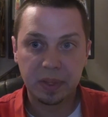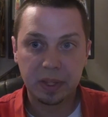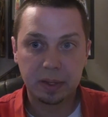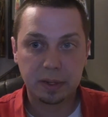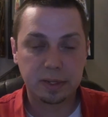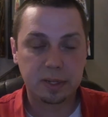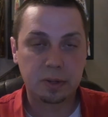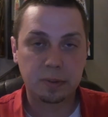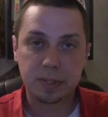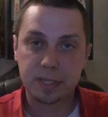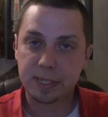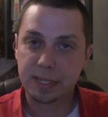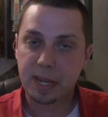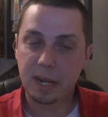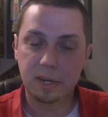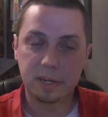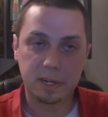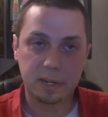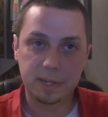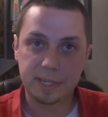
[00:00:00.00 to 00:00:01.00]
don't
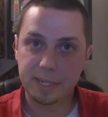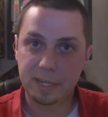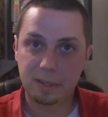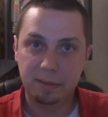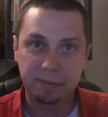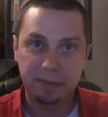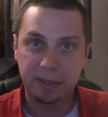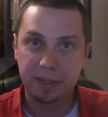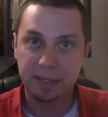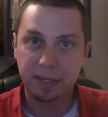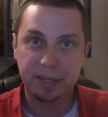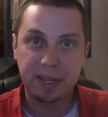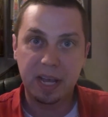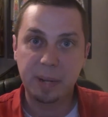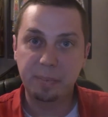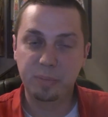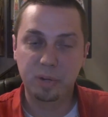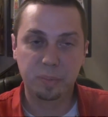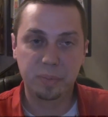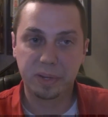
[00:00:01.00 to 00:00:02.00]
scare yourself into
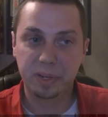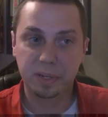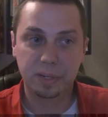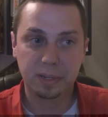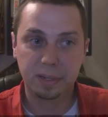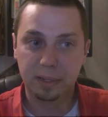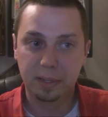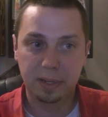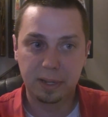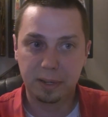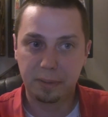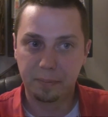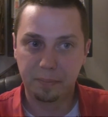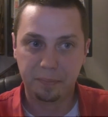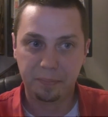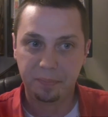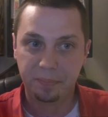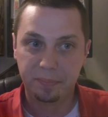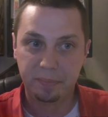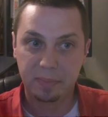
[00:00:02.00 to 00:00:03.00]
not pooping.
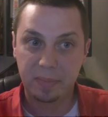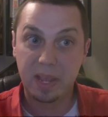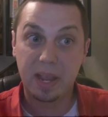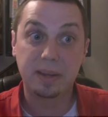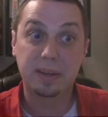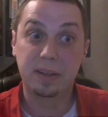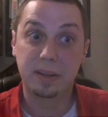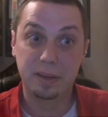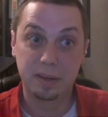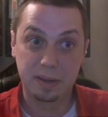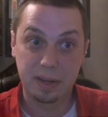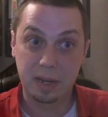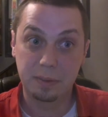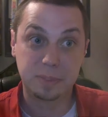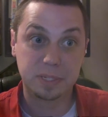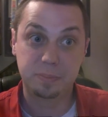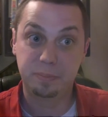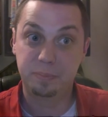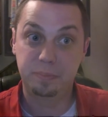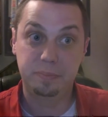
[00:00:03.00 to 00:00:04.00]
I did. I
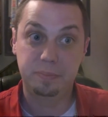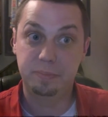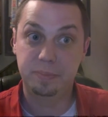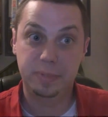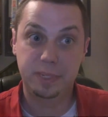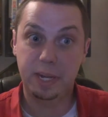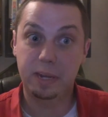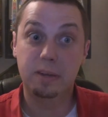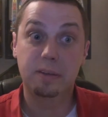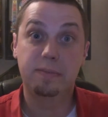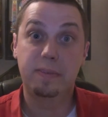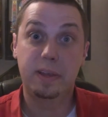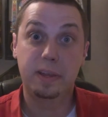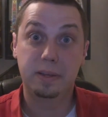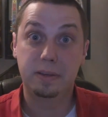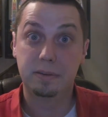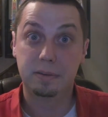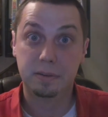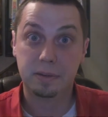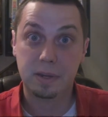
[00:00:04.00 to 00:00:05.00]
was terrified.
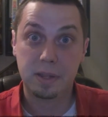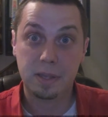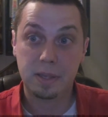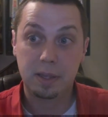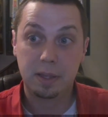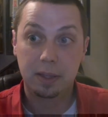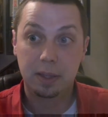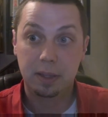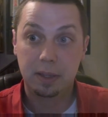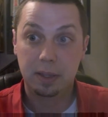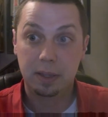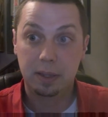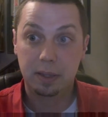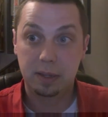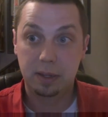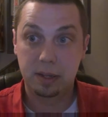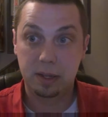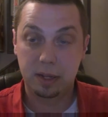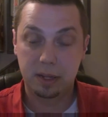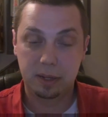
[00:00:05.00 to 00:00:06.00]

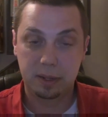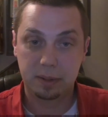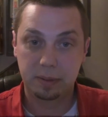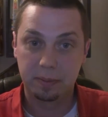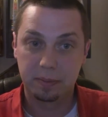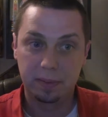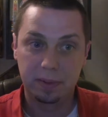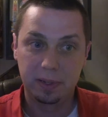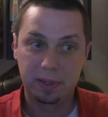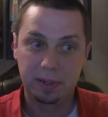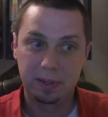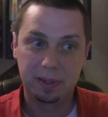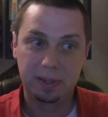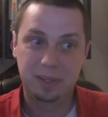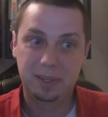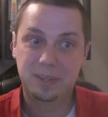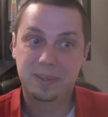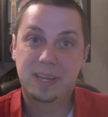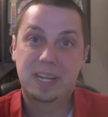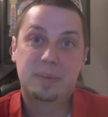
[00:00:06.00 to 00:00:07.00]

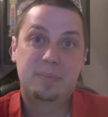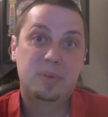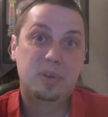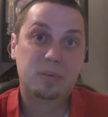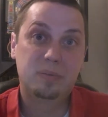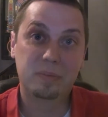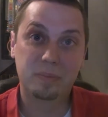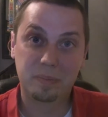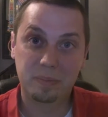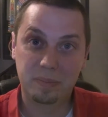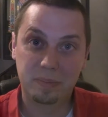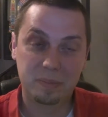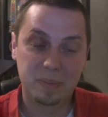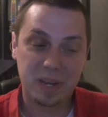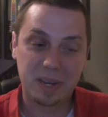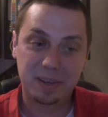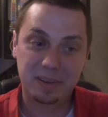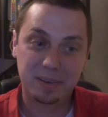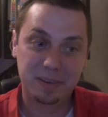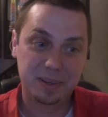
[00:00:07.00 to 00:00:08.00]
You gotta poop,
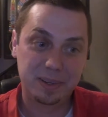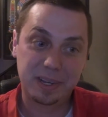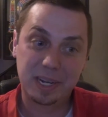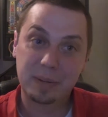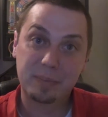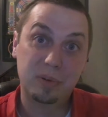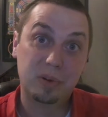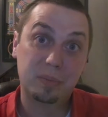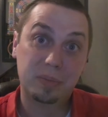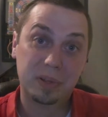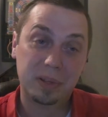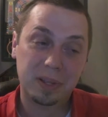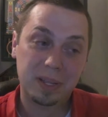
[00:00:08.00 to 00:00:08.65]
man. You gotta poop.